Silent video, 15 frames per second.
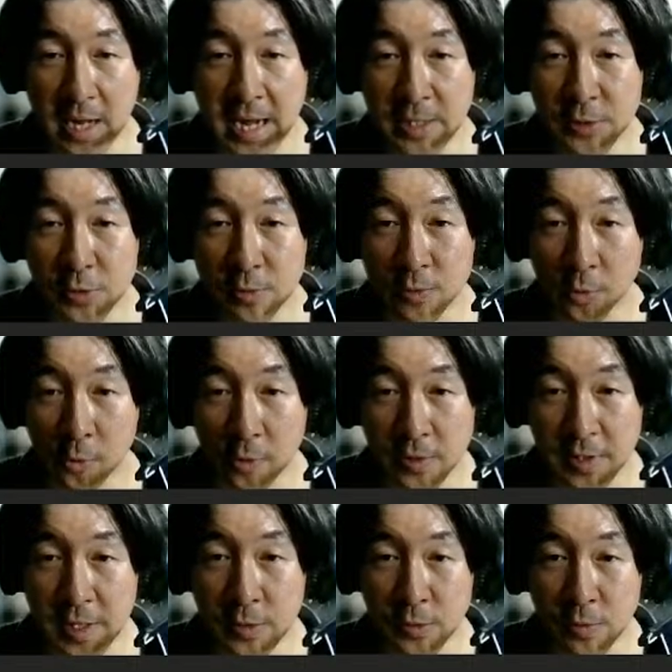
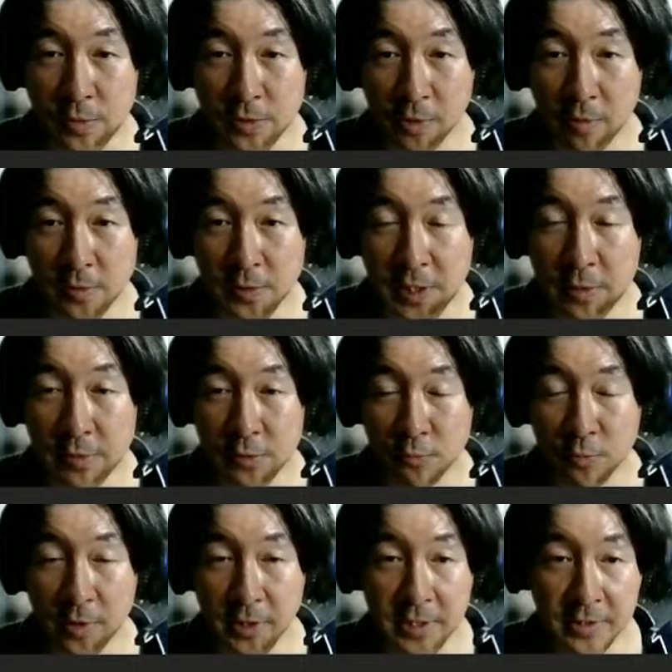into star sequence
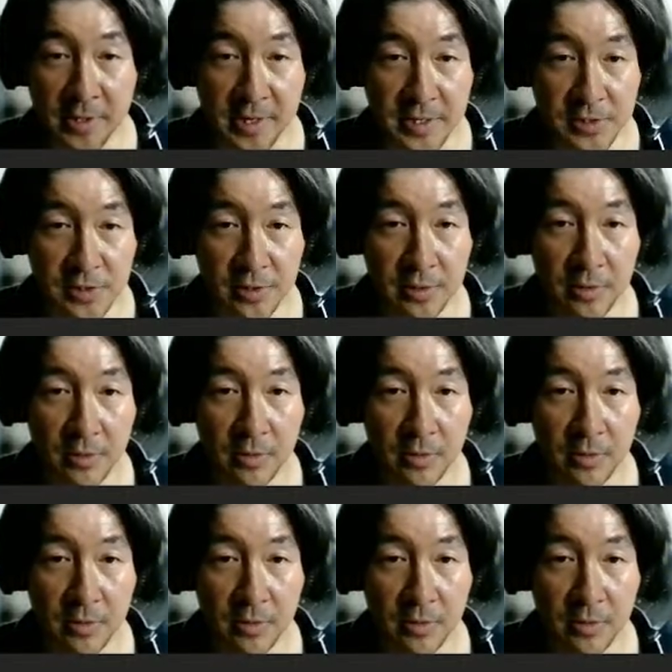recognize.